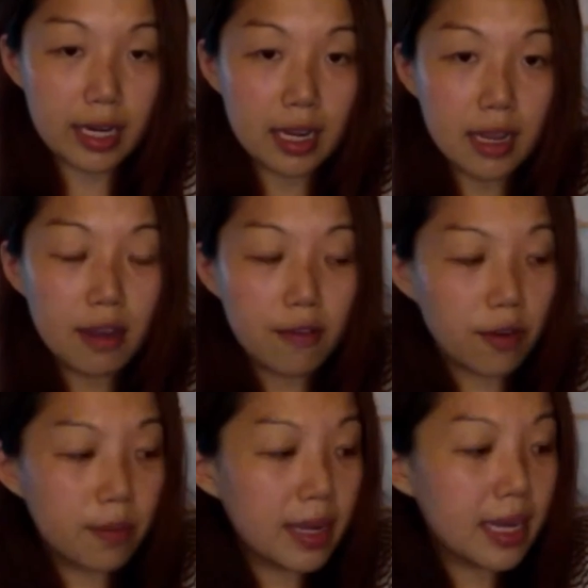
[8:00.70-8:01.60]
For
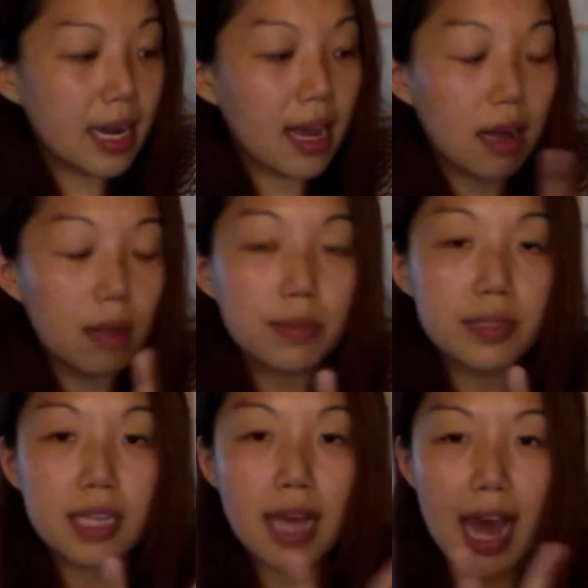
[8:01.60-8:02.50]
me, it helps to
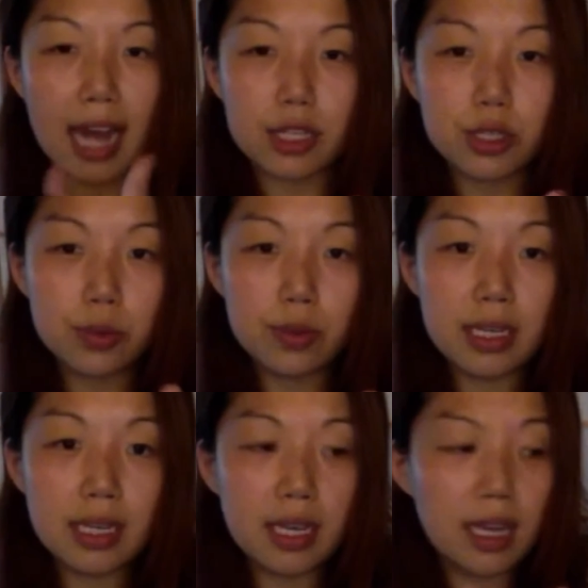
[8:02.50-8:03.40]

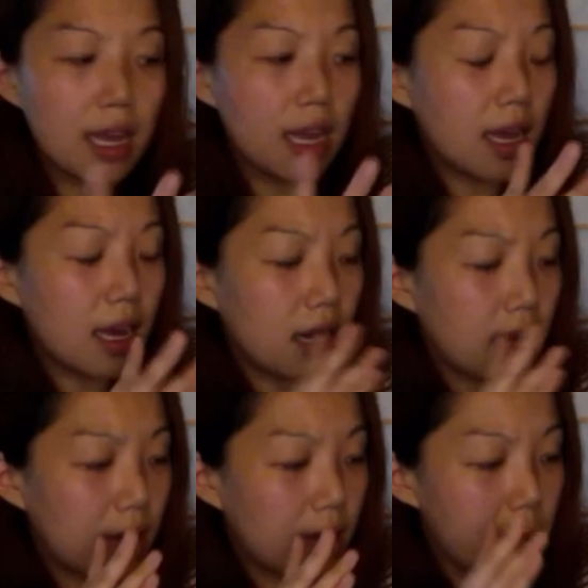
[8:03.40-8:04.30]
actually
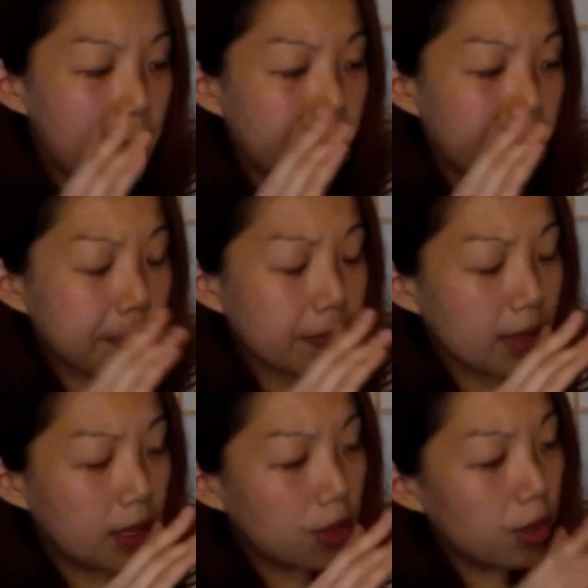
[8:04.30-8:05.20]

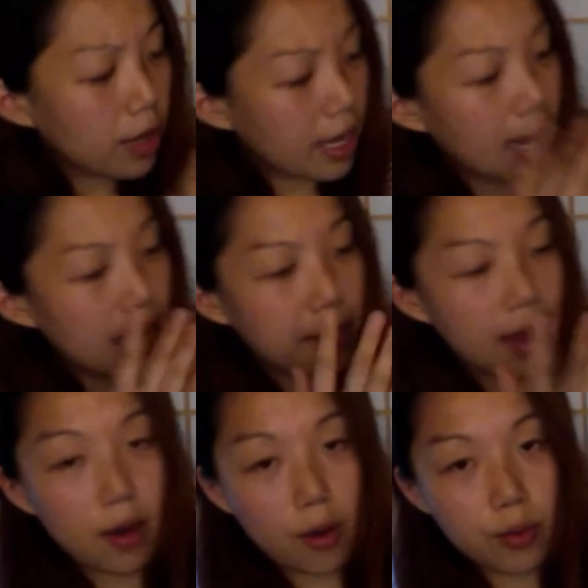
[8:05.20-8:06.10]
look at my
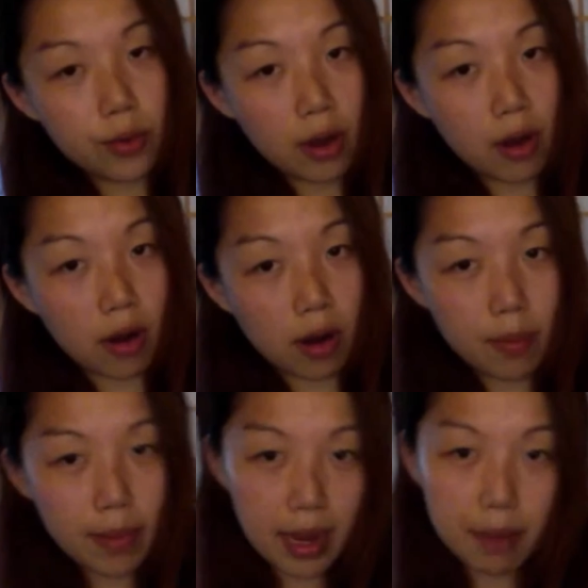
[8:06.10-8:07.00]
own arm
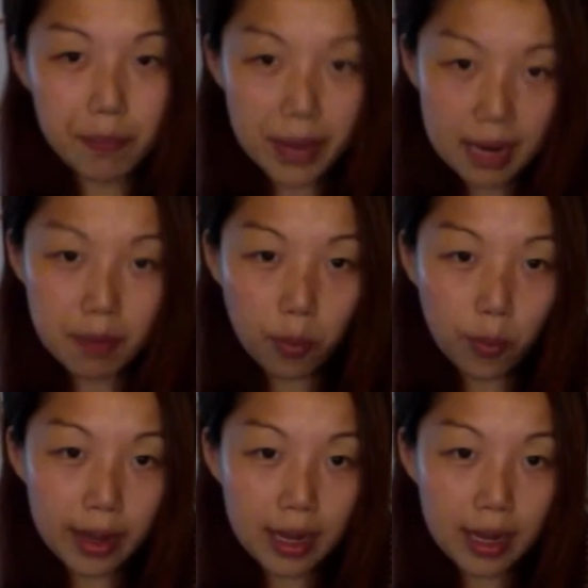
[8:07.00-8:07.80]
and pinpoint